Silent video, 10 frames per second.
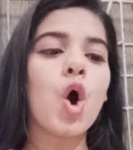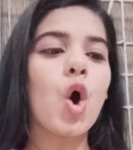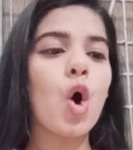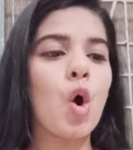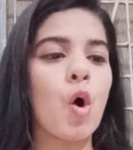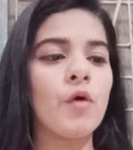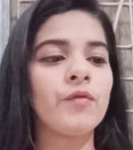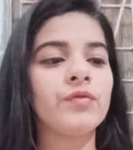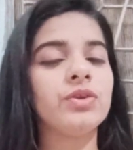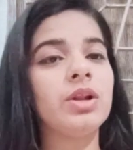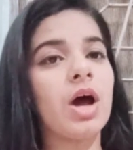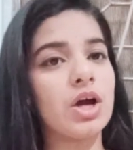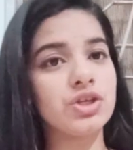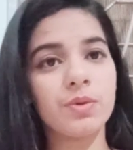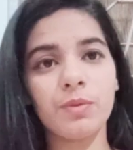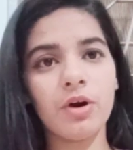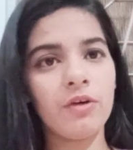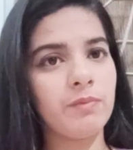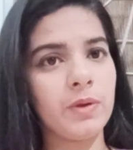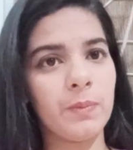of the large number
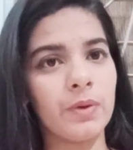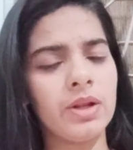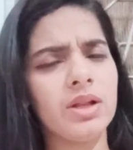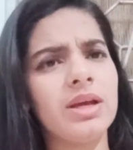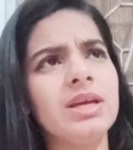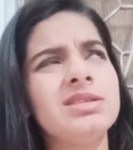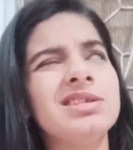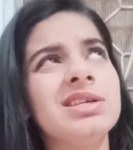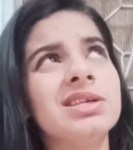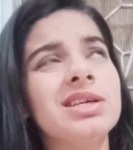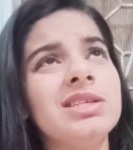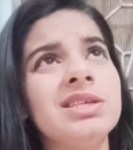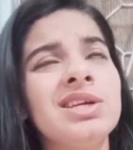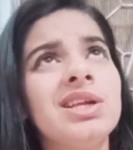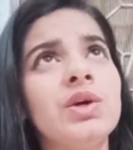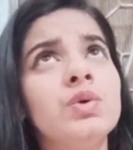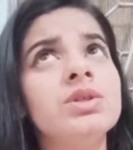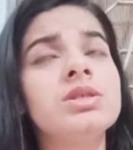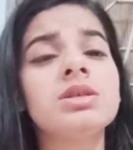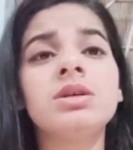of people. It
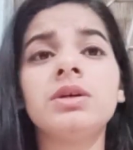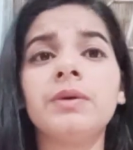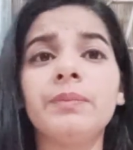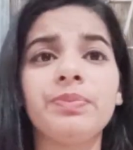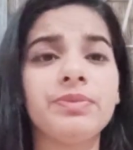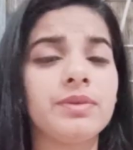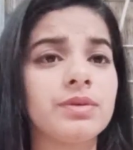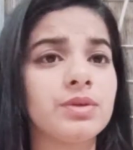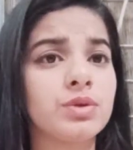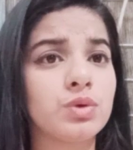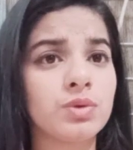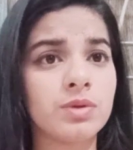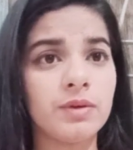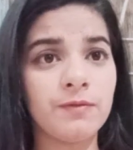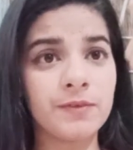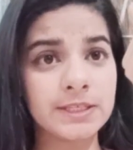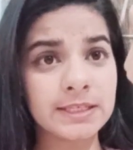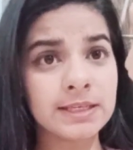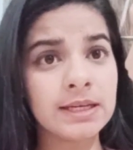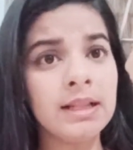includes
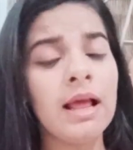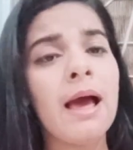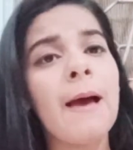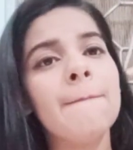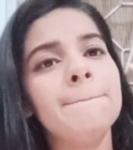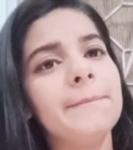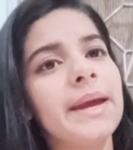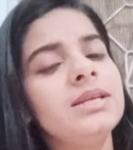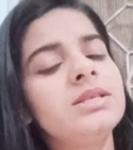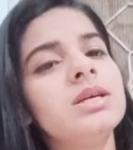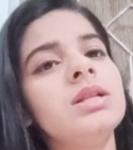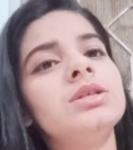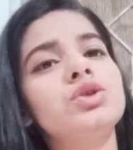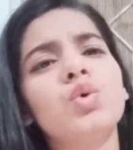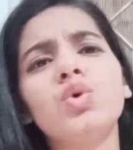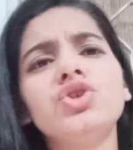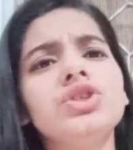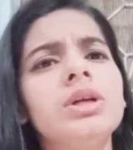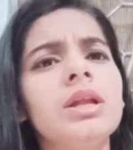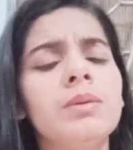physical, mental,
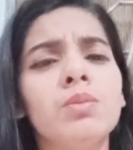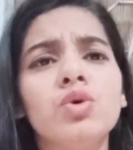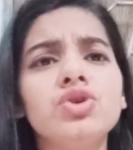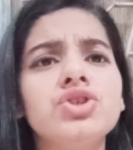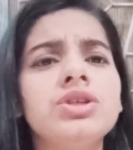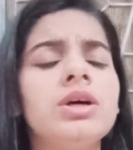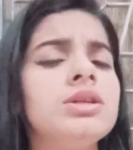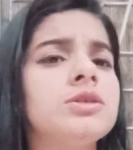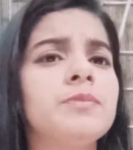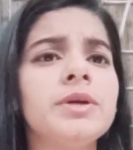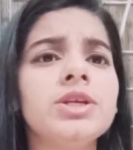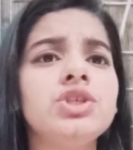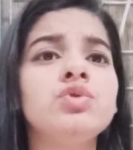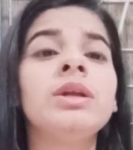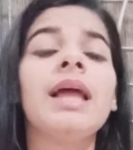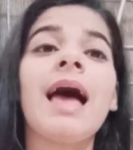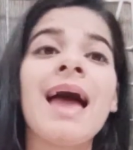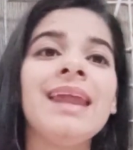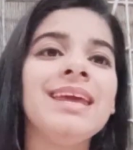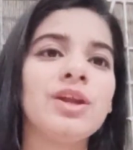social, emotional, spiritual
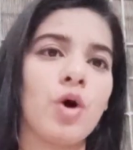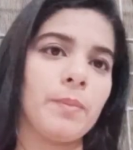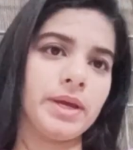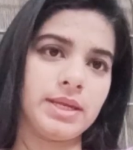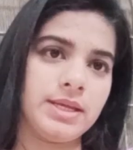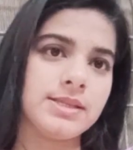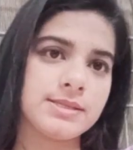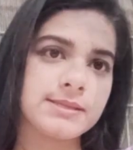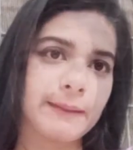and economic needs.